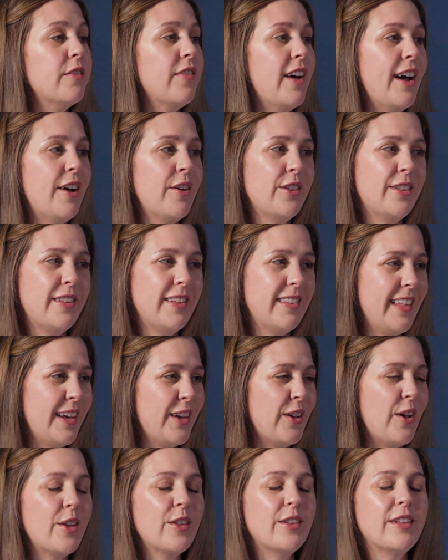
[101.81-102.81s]
of viruses
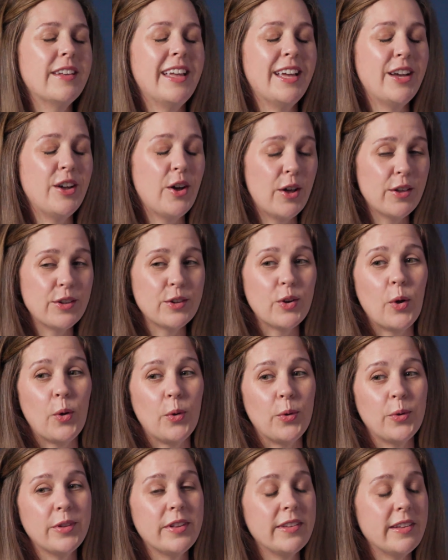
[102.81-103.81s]
that can cause
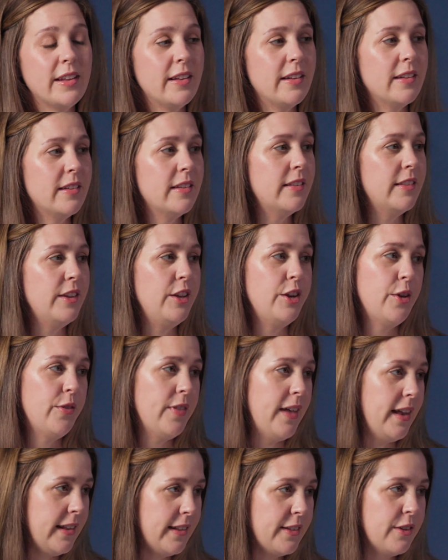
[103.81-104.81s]
colds, and, you know,
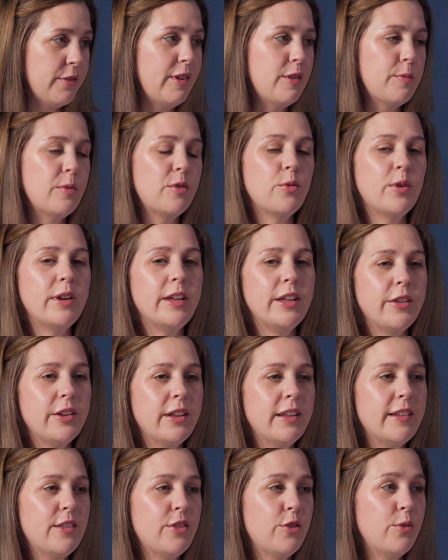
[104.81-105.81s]
that is a respiratory
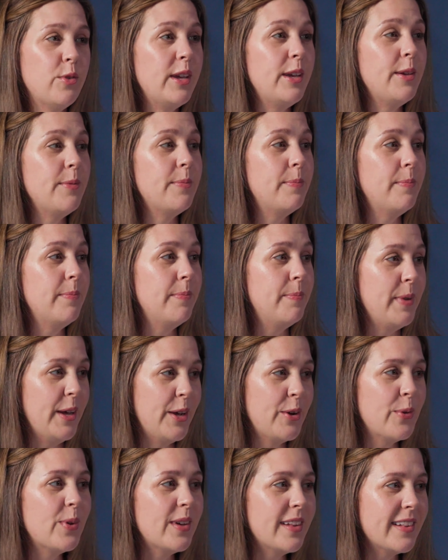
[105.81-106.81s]
illness. 3
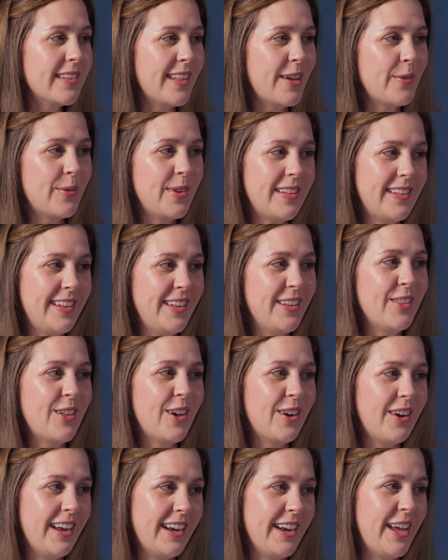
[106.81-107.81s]
big ones that we see a
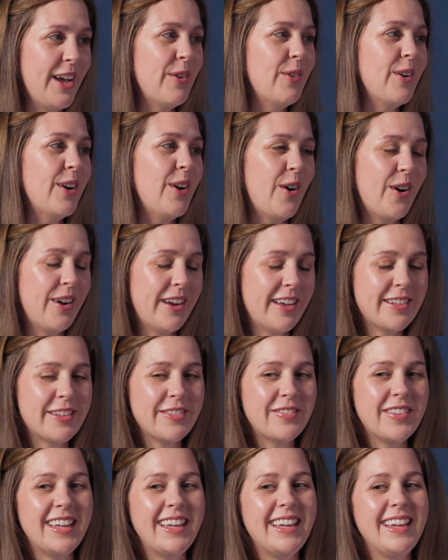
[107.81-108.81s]
lot right now are
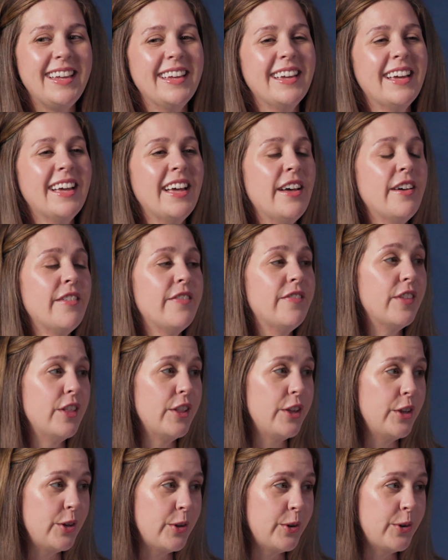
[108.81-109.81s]
RSV,
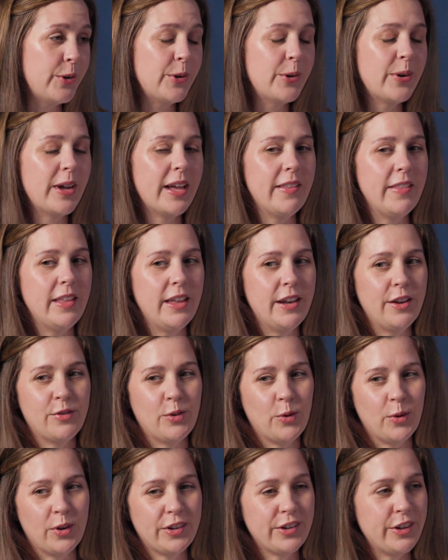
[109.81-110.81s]
flu, and then, of
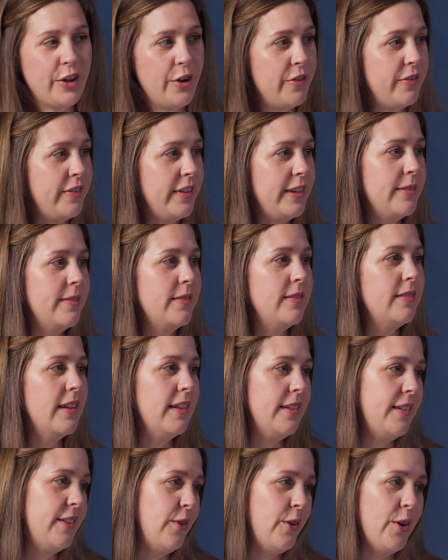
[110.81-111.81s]
course, COVID
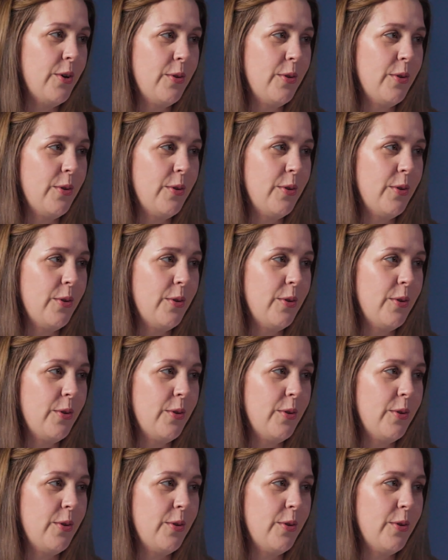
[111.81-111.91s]
is still